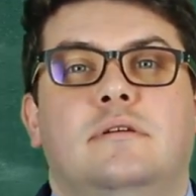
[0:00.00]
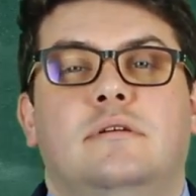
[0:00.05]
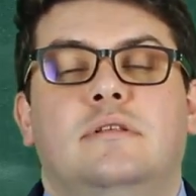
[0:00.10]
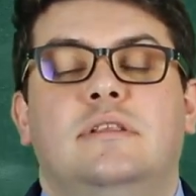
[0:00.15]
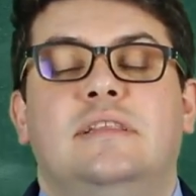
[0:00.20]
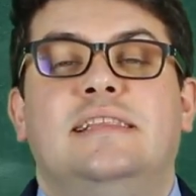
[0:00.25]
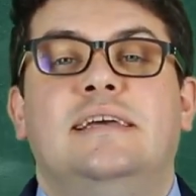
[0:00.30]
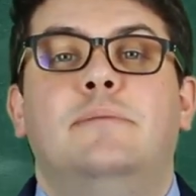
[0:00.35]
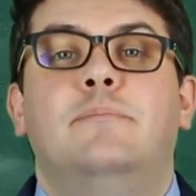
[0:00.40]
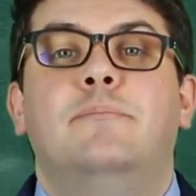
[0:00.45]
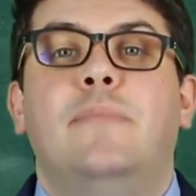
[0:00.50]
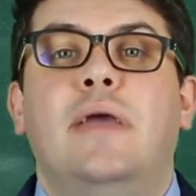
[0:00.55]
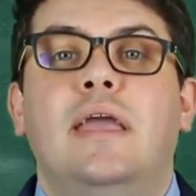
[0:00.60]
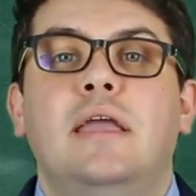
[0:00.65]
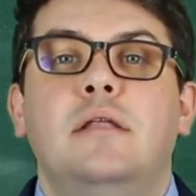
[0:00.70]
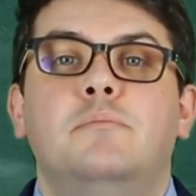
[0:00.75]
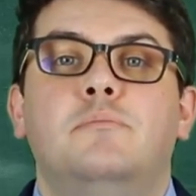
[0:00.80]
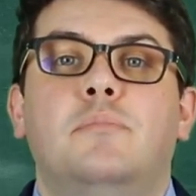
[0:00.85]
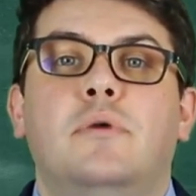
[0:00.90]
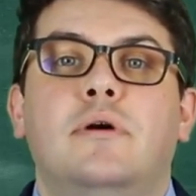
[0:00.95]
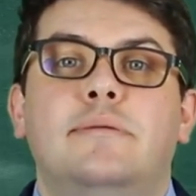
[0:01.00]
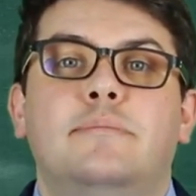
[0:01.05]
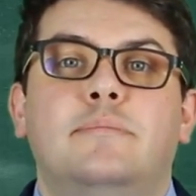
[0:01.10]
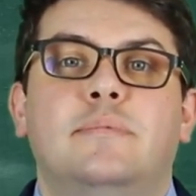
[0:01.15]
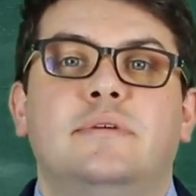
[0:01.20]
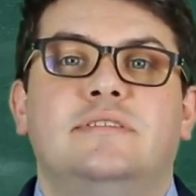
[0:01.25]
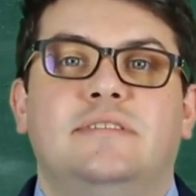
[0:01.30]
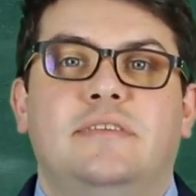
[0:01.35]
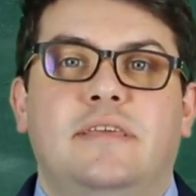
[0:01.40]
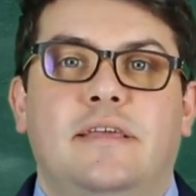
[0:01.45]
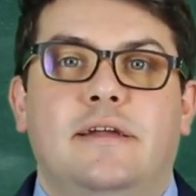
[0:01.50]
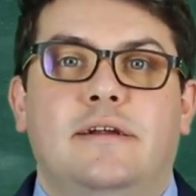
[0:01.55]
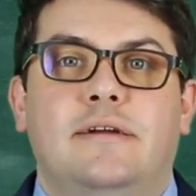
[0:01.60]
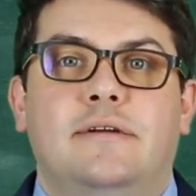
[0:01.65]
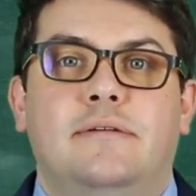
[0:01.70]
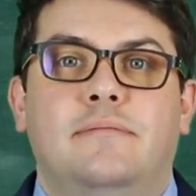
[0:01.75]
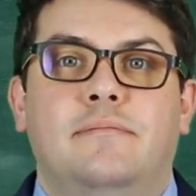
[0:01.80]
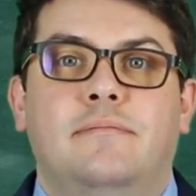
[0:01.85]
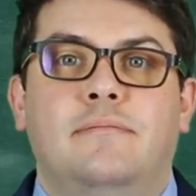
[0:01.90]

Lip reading: The main purpose here